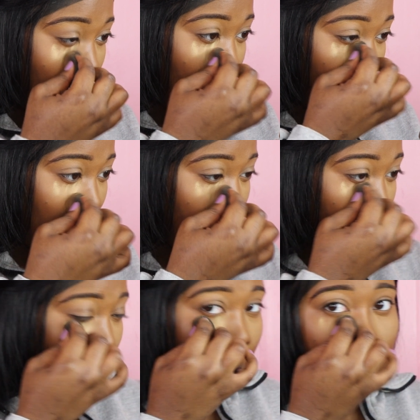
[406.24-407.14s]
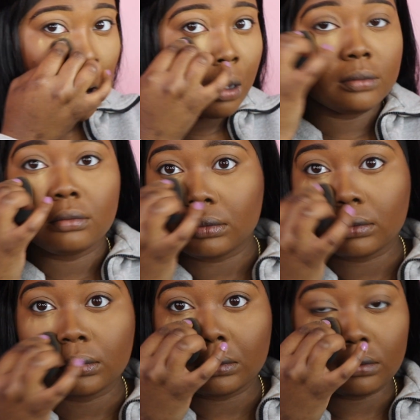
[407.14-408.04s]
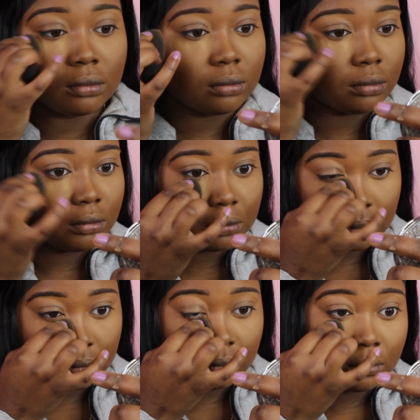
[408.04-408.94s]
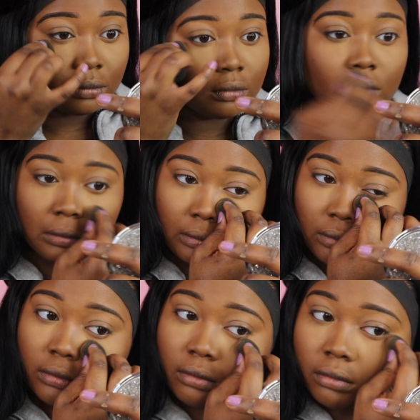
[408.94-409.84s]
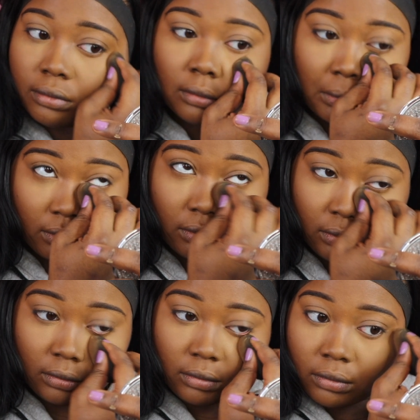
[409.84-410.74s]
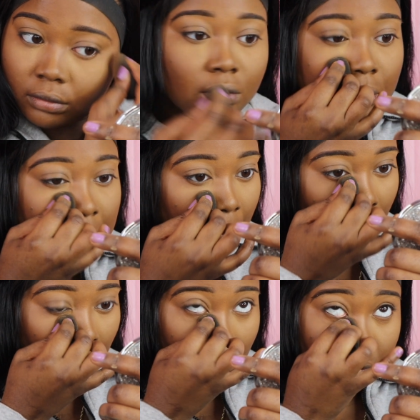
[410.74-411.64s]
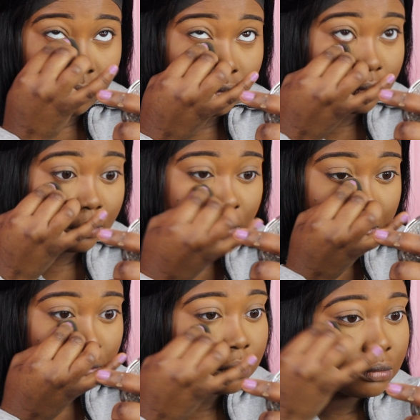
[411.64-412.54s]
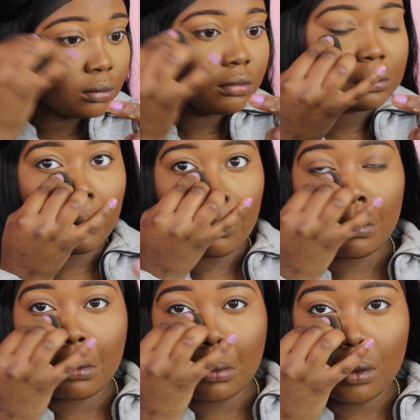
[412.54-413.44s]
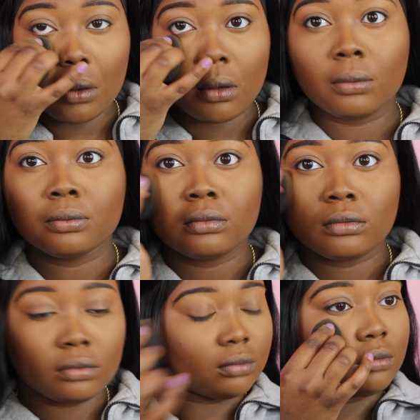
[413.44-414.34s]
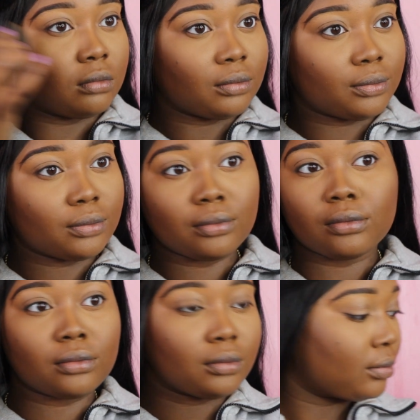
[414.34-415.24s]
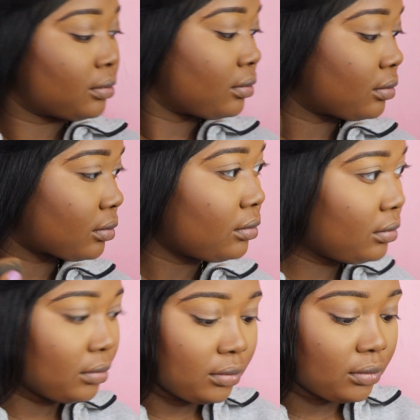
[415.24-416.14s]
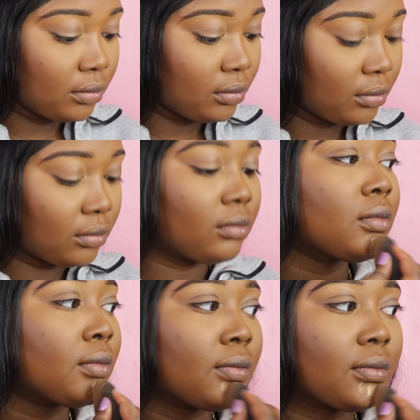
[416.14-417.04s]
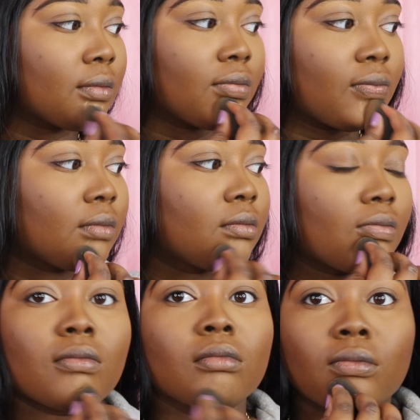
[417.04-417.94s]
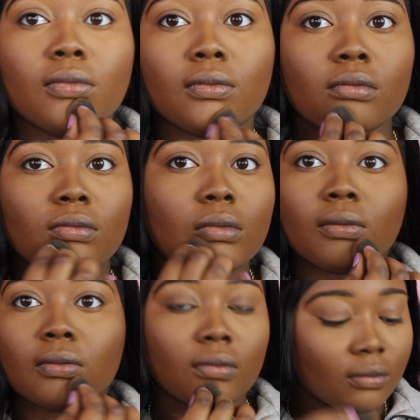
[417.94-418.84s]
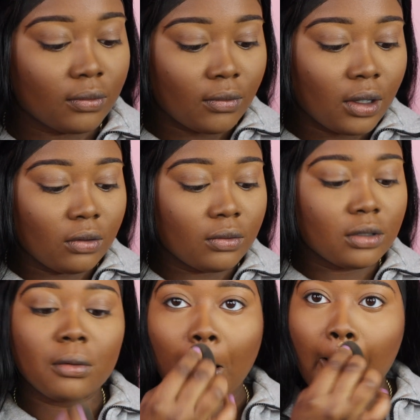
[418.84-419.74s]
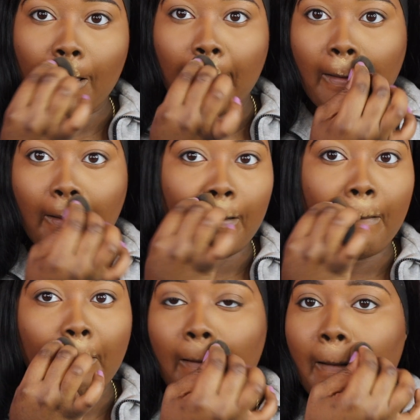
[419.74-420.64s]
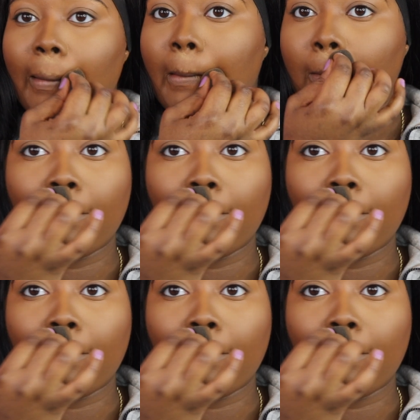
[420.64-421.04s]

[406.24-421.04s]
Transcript: that under my eyes and on everywhere I basically highlight it, and I just usually just press it in. I bake sometimes, but not all the time, but mostly I just press it in, because sometimes the baking can add, like, make you look too powdery, so I don't like that.